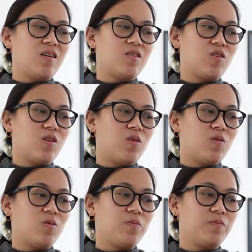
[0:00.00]

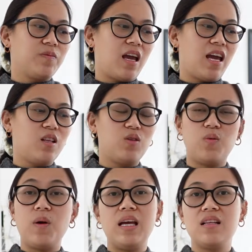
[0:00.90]
So I had to
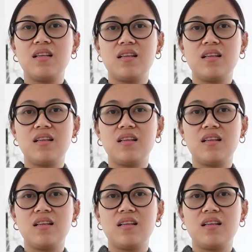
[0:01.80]
wait